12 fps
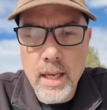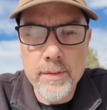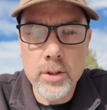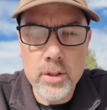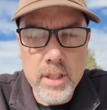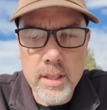I
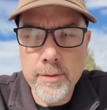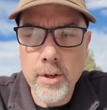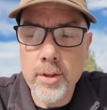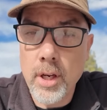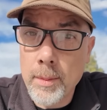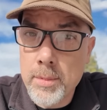haven't looked any
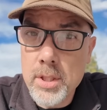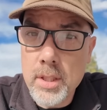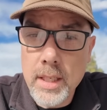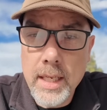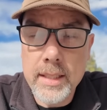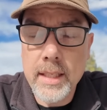farther. I'm just
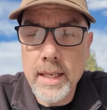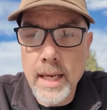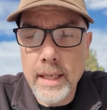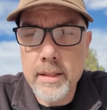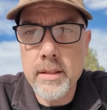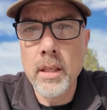gonna hit
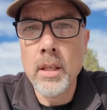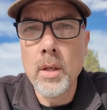connect,